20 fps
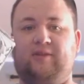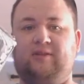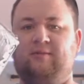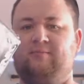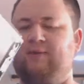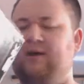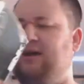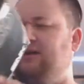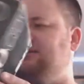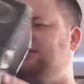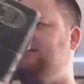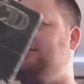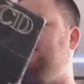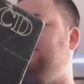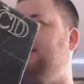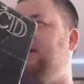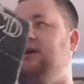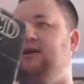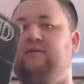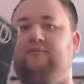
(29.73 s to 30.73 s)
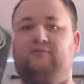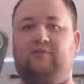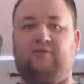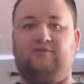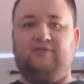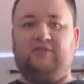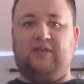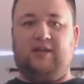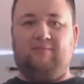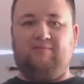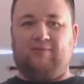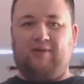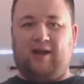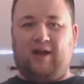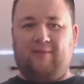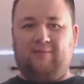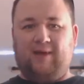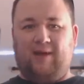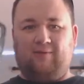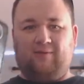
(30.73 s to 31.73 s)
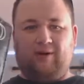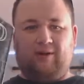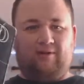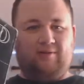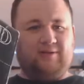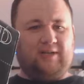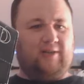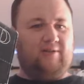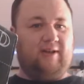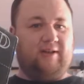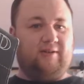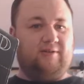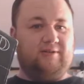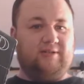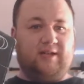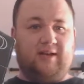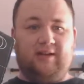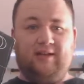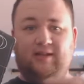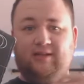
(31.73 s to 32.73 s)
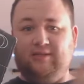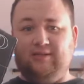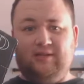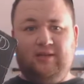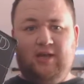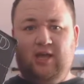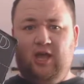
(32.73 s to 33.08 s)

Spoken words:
the box is in kind of rough shape, but I'm not one of those collectors that needs